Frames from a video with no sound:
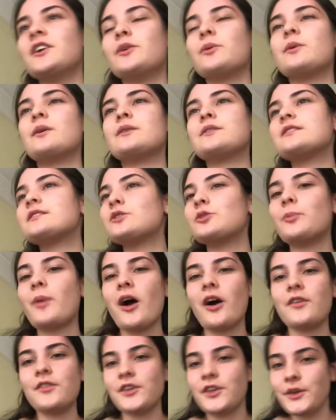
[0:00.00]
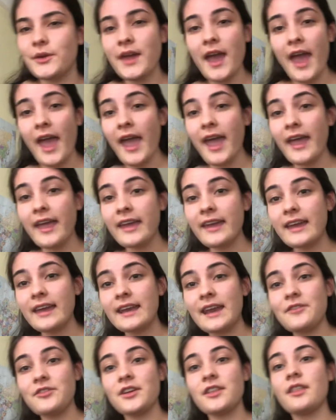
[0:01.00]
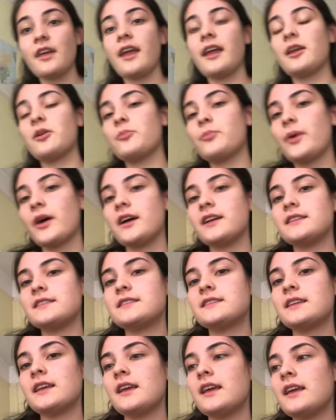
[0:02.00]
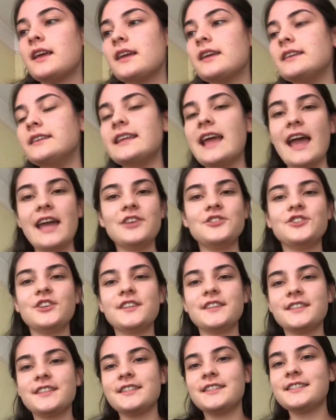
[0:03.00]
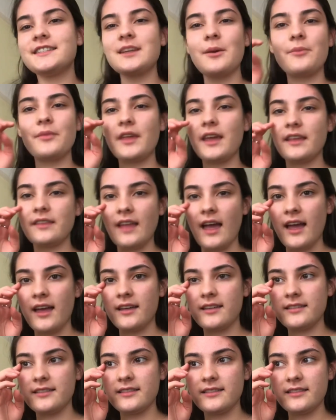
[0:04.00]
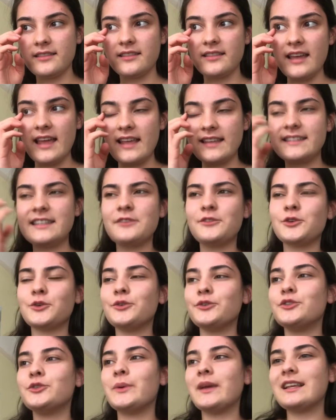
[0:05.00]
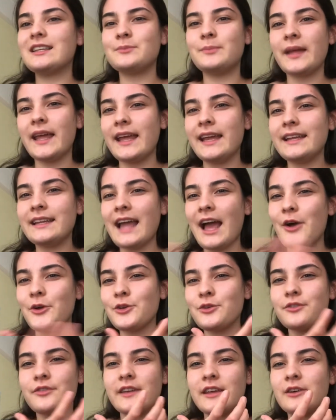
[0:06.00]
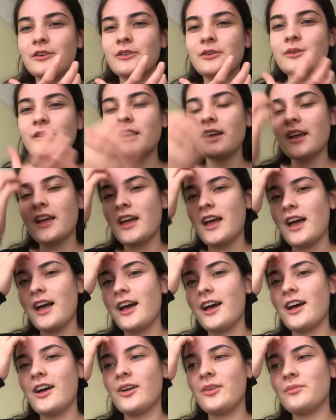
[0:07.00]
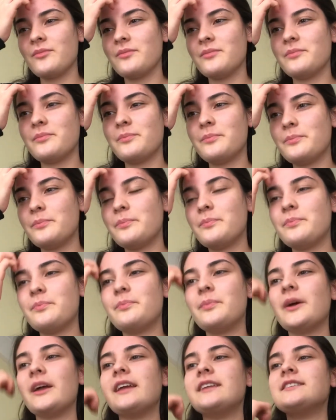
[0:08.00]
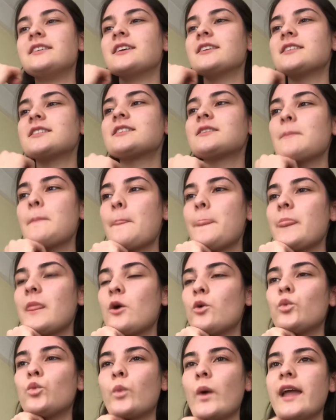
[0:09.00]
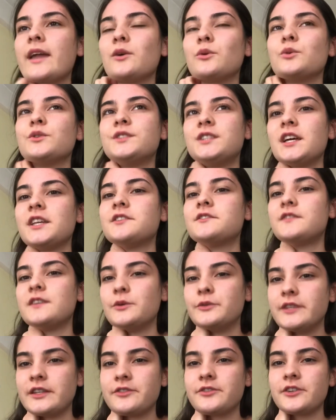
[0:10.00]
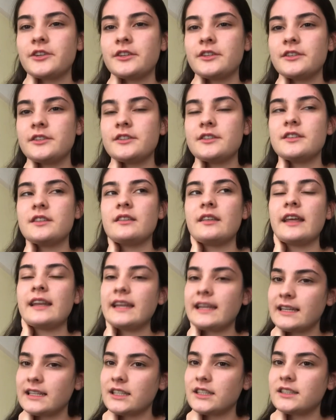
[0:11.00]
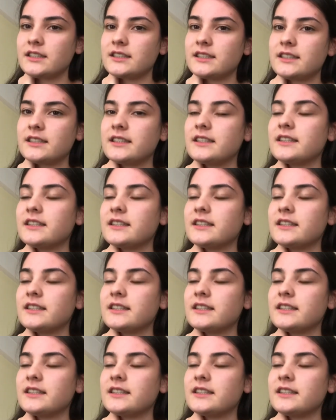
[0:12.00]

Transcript: it's still part of the UK and everything, but yeah, it's just something that it's difficult to explain how you feel. But Wales does feel different than England.